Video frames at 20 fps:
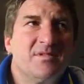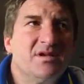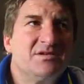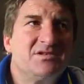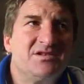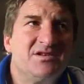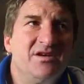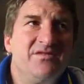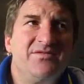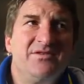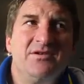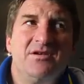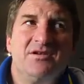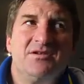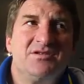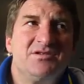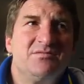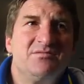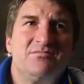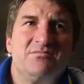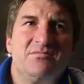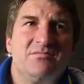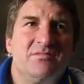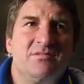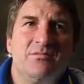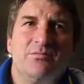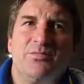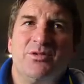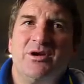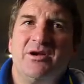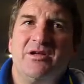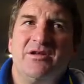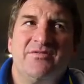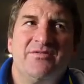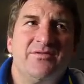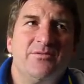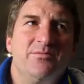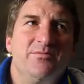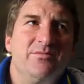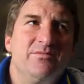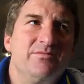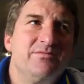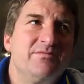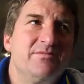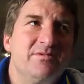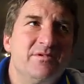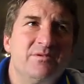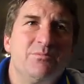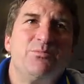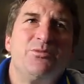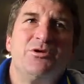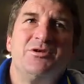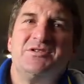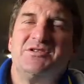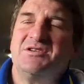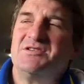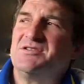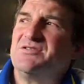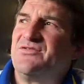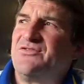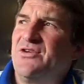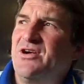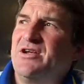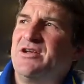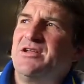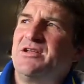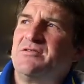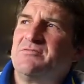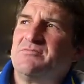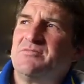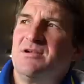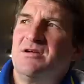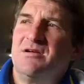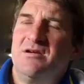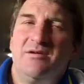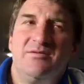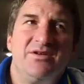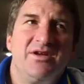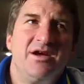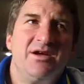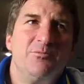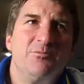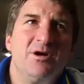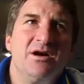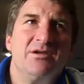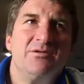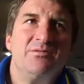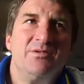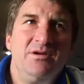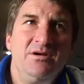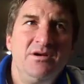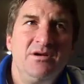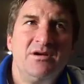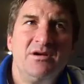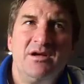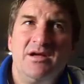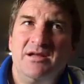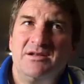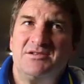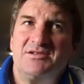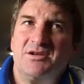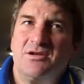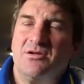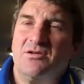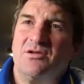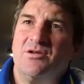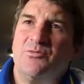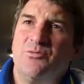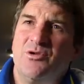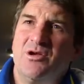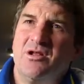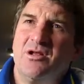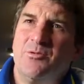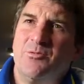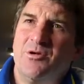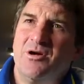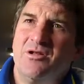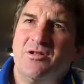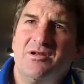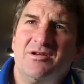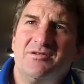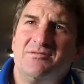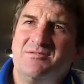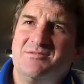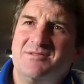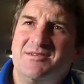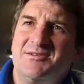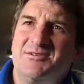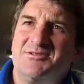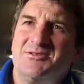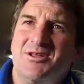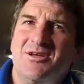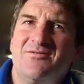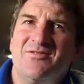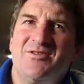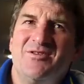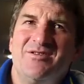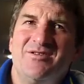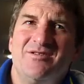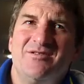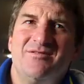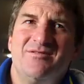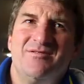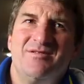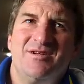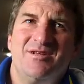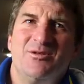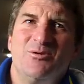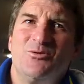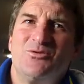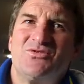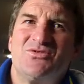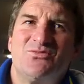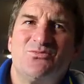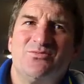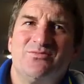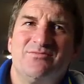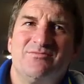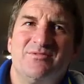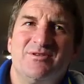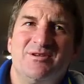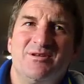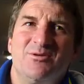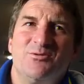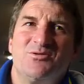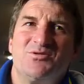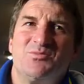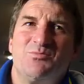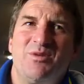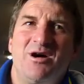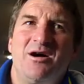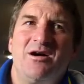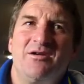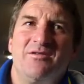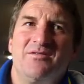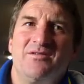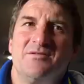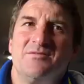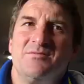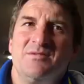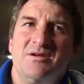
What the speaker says: Stefan has been here from pre-season training day one and settled in really well. He's loving it, and he looks part of